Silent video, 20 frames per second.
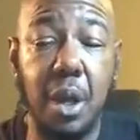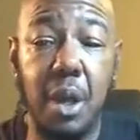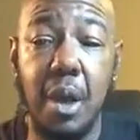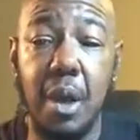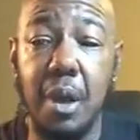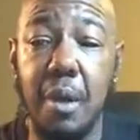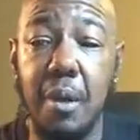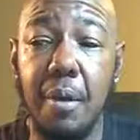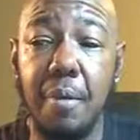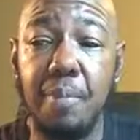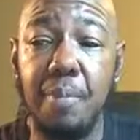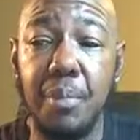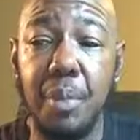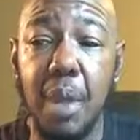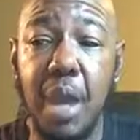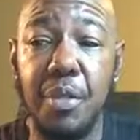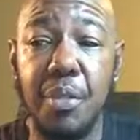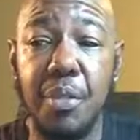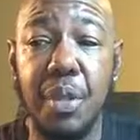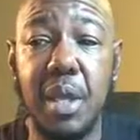
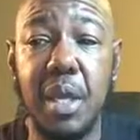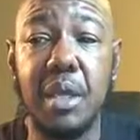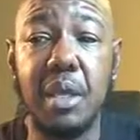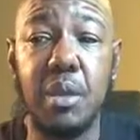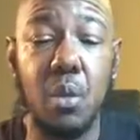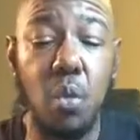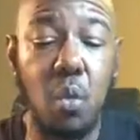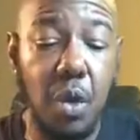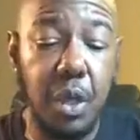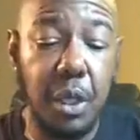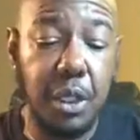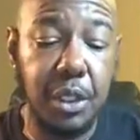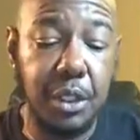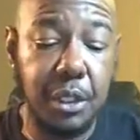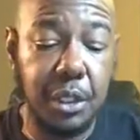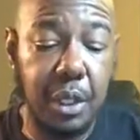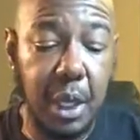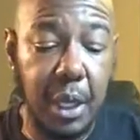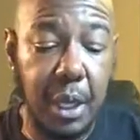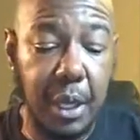I think it
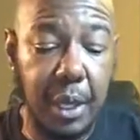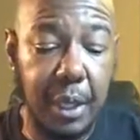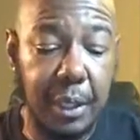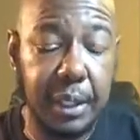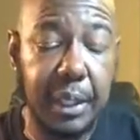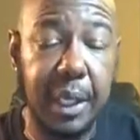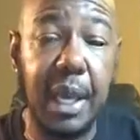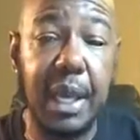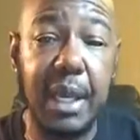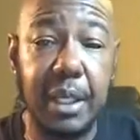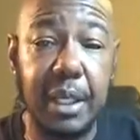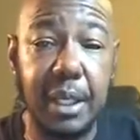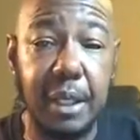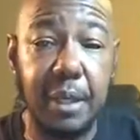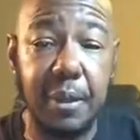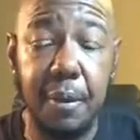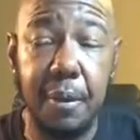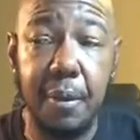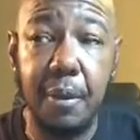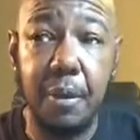was
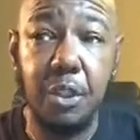Jaden.